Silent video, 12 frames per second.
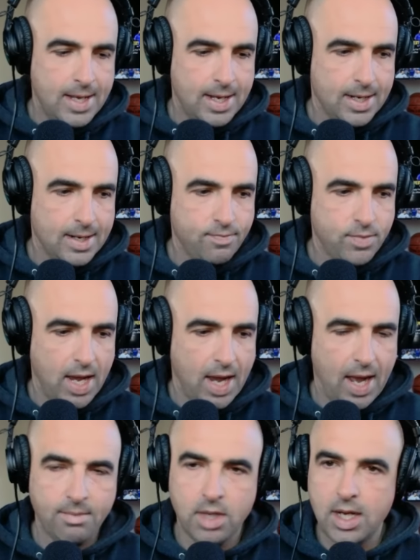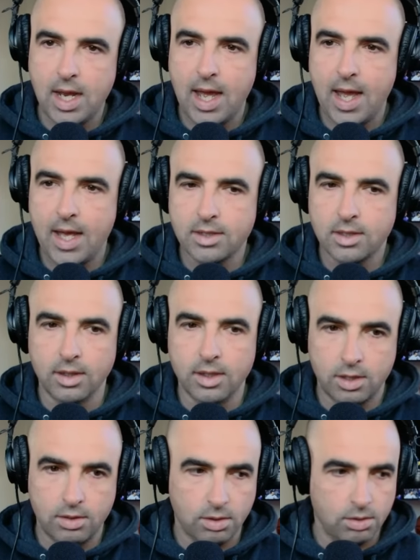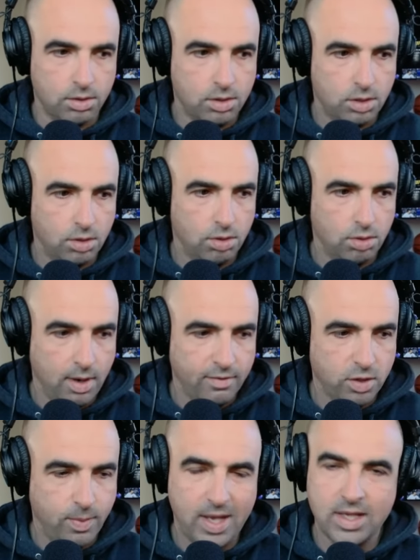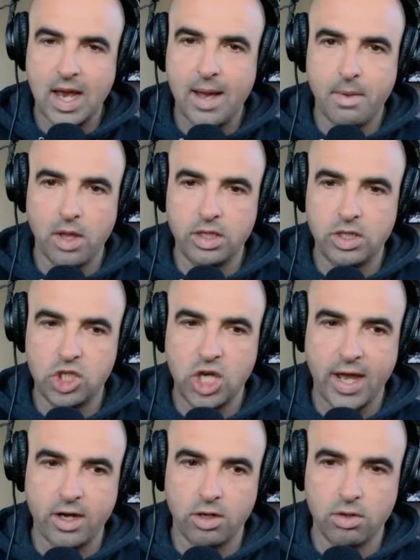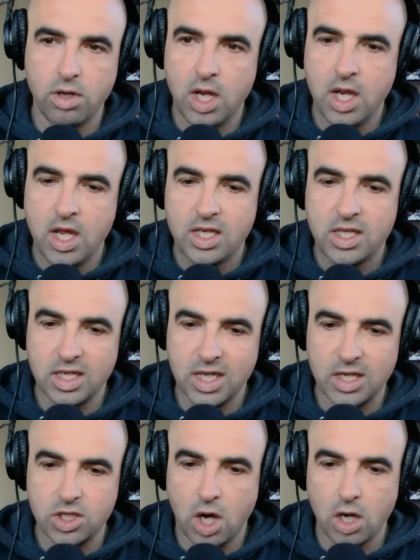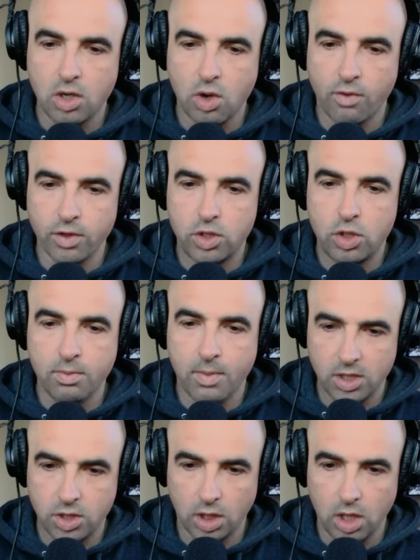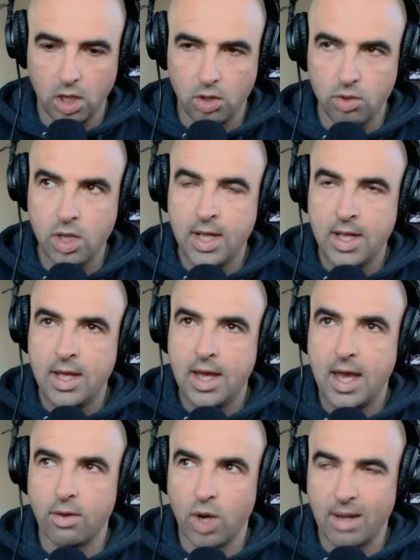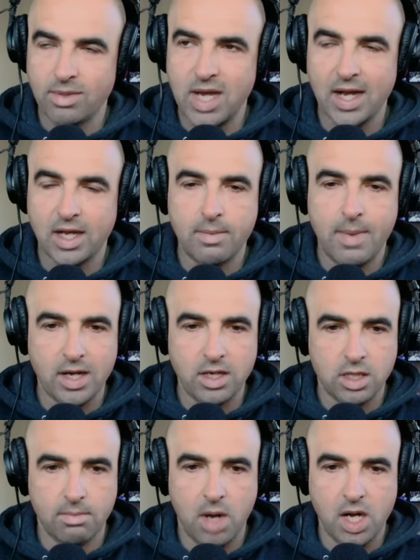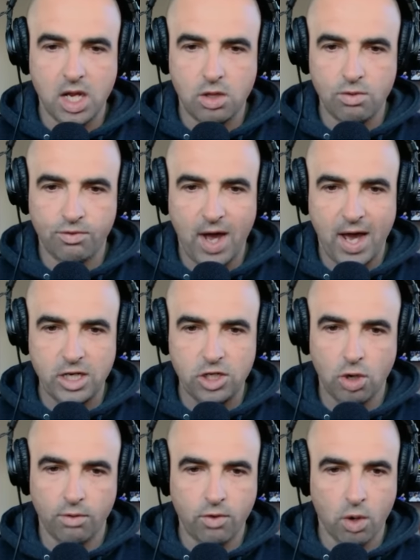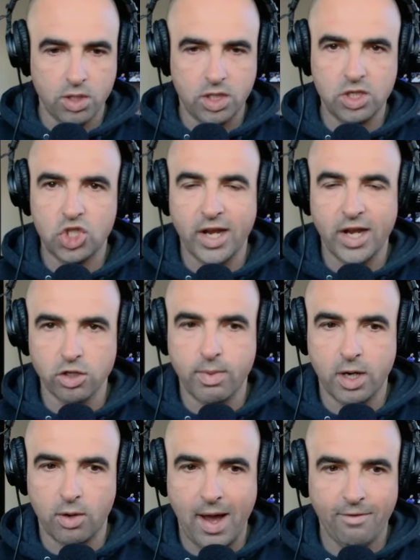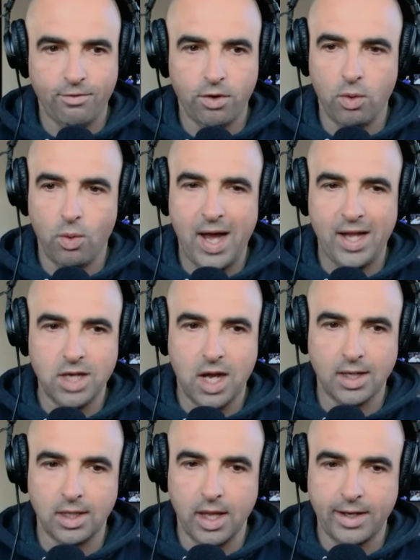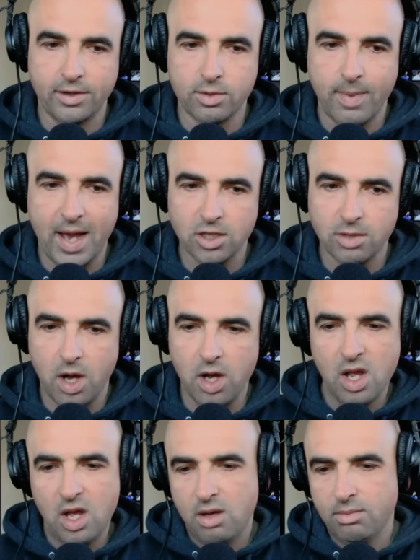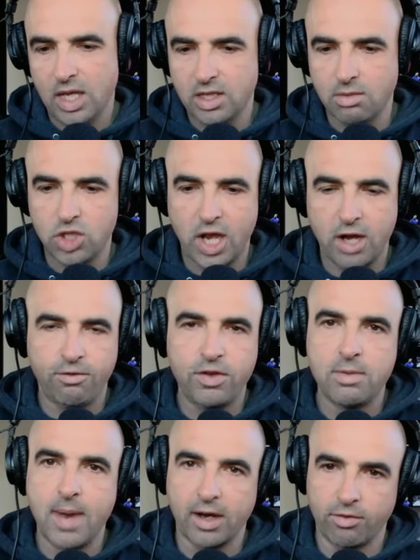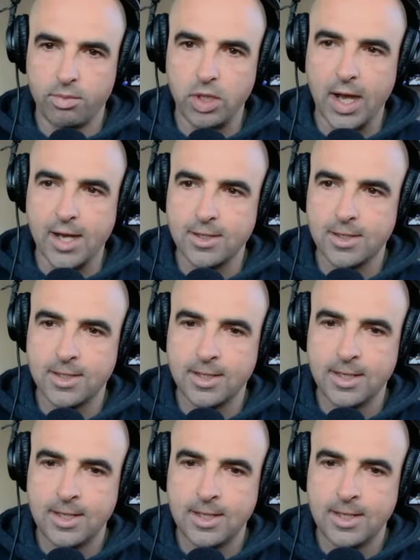I'm going to ask listeners who have spent time on this channel since I started over 2 months ago. And what I'm talking about is the Monday through Friday show. Of course, this channel has been around for a while talking Lakers basketball. Get some channel feedback from you guys.